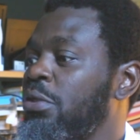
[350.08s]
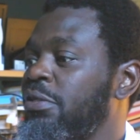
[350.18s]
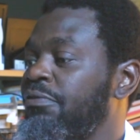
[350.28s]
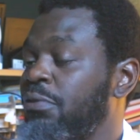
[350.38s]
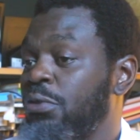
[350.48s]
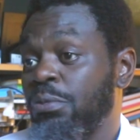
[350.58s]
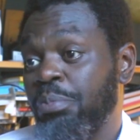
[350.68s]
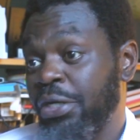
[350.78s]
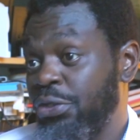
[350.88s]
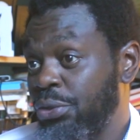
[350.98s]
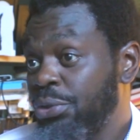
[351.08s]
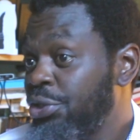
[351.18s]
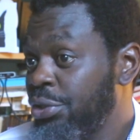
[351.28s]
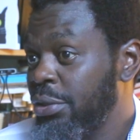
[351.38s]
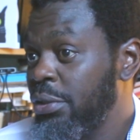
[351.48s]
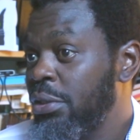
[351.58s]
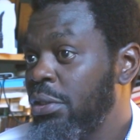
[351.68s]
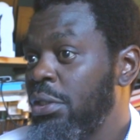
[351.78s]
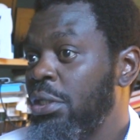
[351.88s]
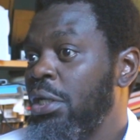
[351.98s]
not afford to pay tuition.
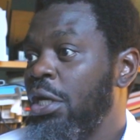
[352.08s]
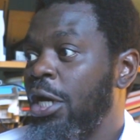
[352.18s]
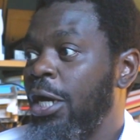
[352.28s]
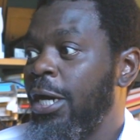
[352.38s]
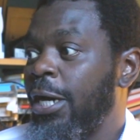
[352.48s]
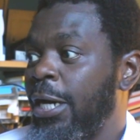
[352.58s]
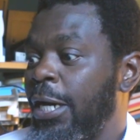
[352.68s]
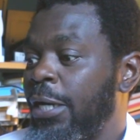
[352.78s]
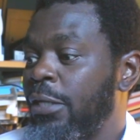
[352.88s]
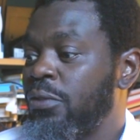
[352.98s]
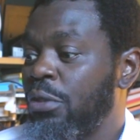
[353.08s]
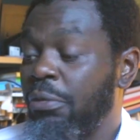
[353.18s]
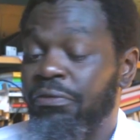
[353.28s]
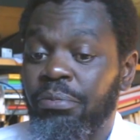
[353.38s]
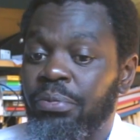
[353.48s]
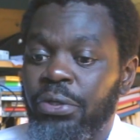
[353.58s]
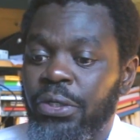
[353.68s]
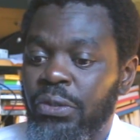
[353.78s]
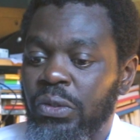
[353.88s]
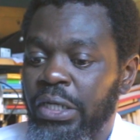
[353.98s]
Some of the
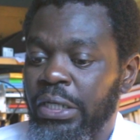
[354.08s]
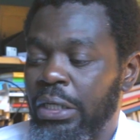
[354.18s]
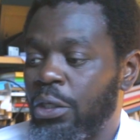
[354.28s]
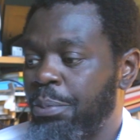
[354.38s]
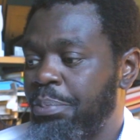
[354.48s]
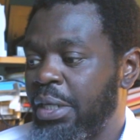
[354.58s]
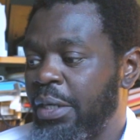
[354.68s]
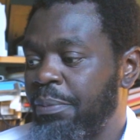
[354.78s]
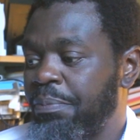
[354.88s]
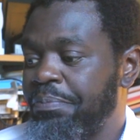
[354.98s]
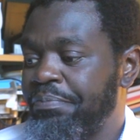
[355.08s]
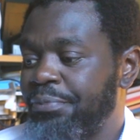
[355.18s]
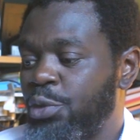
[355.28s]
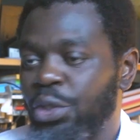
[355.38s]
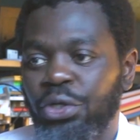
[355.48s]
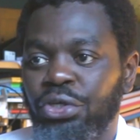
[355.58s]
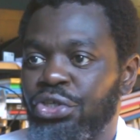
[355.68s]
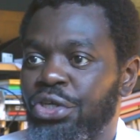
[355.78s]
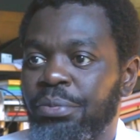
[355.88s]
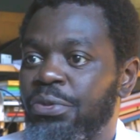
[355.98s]
boys ended up doing hard
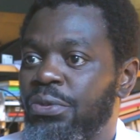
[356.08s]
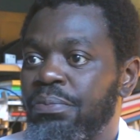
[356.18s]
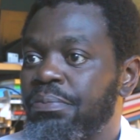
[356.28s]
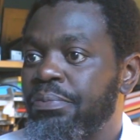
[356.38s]
jobs,